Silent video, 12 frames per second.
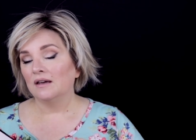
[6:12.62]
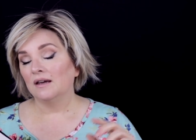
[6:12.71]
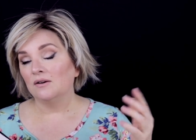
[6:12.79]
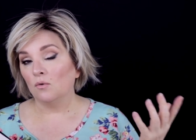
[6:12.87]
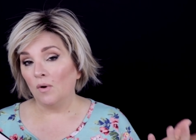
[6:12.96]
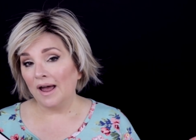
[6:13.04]

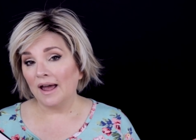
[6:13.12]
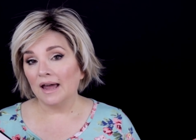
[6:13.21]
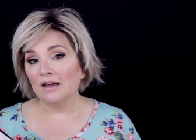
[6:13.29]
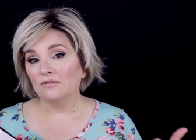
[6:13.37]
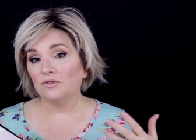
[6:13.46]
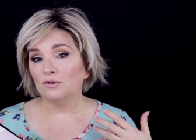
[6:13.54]
in a
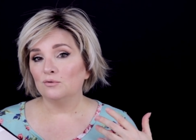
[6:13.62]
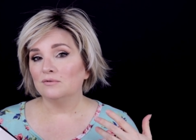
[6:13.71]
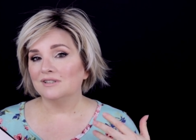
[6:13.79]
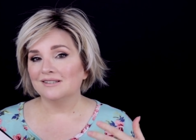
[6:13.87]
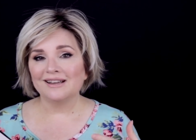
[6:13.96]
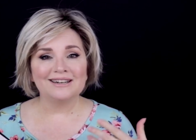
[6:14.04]
way, if you
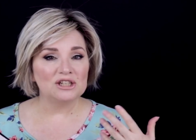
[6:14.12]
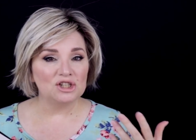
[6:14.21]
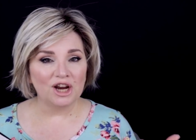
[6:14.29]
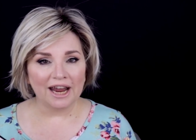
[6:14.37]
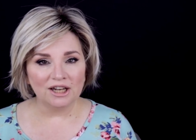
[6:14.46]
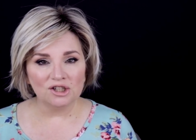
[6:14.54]
decide to
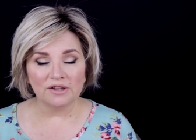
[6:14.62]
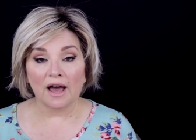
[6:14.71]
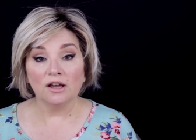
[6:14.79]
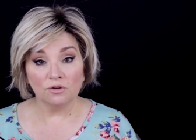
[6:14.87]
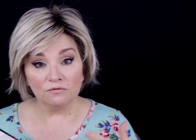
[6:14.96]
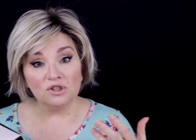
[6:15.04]
change
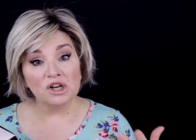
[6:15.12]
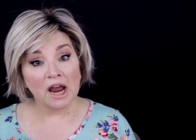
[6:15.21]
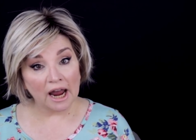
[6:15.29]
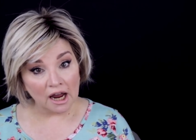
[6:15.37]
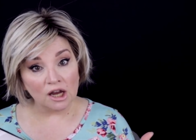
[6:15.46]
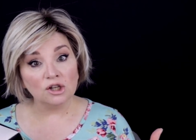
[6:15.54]
that, you've
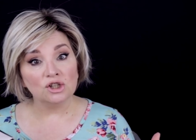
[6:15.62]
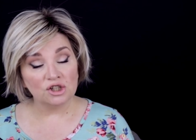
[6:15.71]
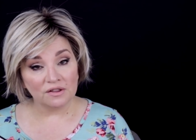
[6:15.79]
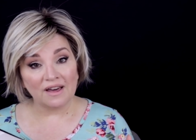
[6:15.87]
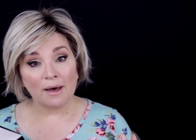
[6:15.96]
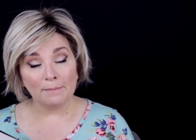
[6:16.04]

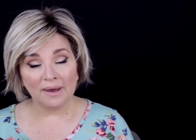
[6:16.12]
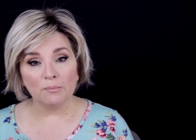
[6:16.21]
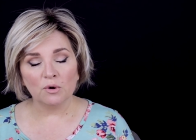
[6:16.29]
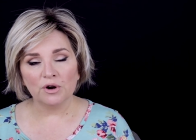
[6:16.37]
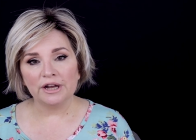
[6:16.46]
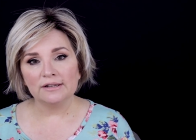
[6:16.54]
changed that
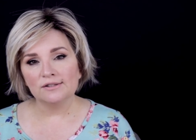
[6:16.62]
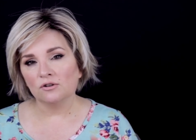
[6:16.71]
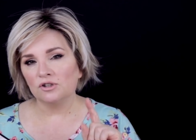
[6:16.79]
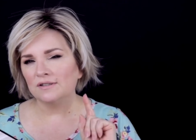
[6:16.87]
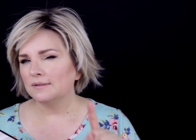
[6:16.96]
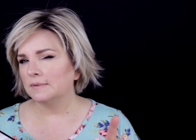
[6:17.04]
memory. So
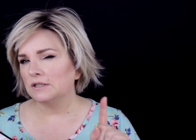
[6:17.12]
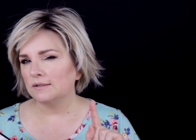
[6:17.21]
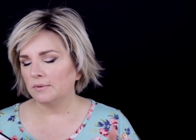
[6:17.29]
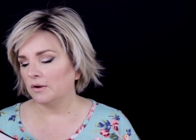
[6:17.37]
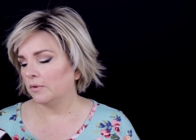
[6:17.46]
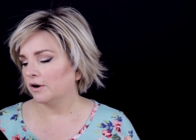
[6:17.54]
just,
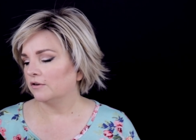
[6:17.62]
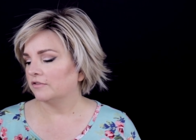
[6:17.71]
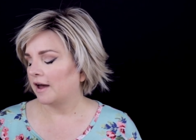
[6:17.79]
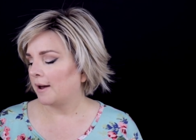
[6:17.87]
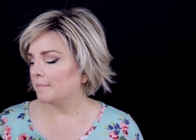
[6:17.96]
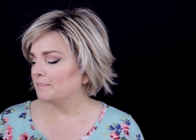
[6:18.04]
just be aware of
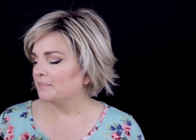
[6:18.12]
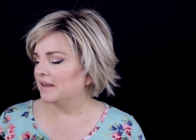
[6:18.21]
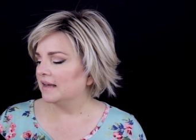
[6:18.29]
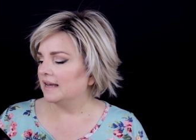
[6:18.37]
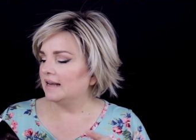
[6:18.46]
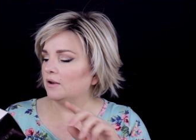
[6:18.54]
that.
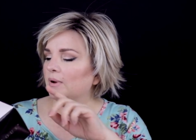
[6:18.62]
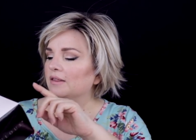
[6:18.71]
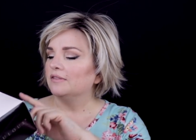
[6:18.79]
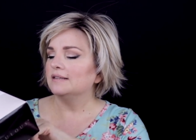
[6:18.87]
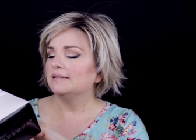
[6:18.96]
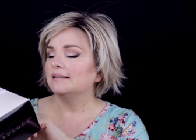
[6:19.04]
Anyway,
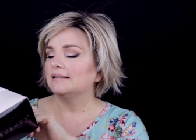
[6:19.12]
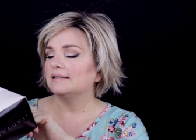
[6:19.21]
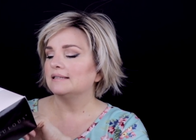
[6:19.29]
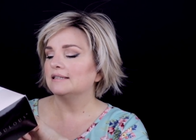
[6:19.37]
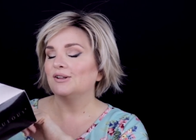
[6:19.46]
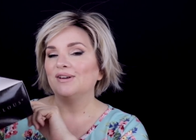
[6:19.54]
this is
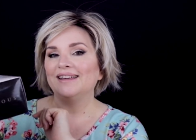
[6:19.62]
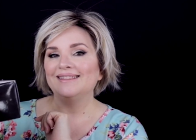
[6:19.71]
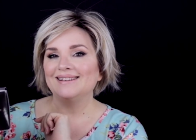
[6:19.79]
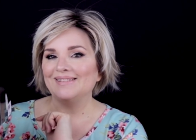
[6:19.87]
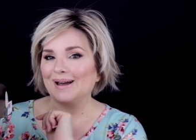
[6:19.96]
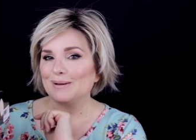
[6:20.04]
still in
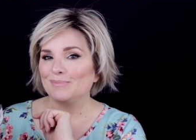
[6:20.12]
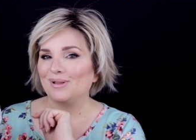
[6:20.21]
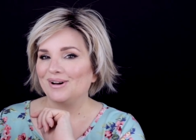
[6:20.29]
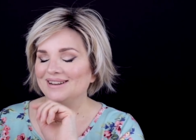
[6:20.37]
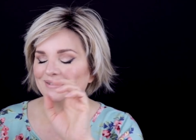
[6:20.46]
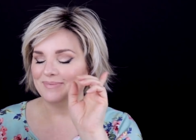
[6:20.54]
the light
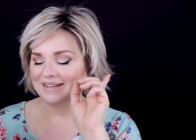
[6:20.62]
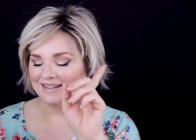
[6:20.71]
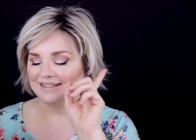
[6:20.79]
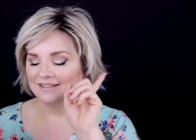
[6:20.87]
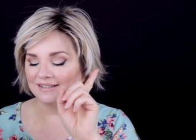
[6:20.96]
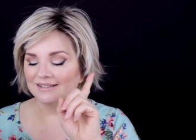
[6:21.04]
blonde
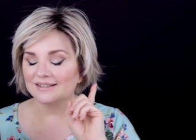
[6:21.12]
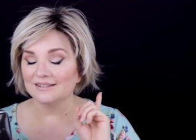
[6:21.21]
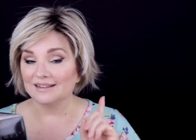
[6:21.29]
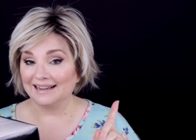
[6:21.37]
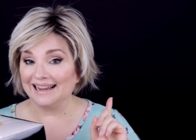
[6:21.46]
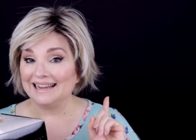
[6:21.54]
because
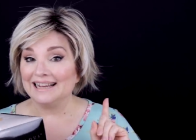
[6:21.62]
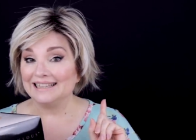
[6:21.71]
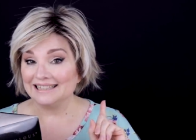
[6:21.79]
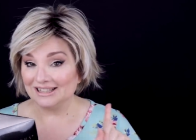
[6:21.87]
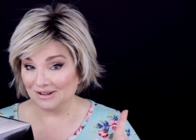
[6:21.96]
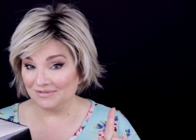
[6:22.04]
I
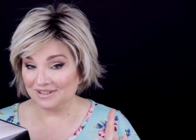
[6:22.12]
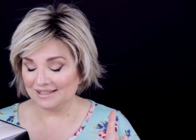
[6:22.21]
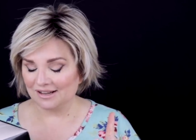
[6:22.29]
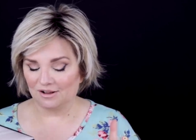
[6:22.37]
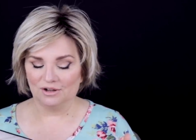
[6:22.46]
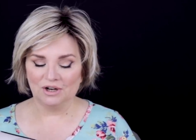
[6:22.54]
love this
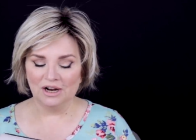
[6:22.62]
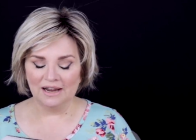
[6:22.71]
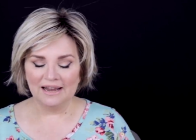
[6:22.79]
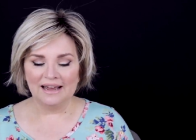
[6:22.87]
color.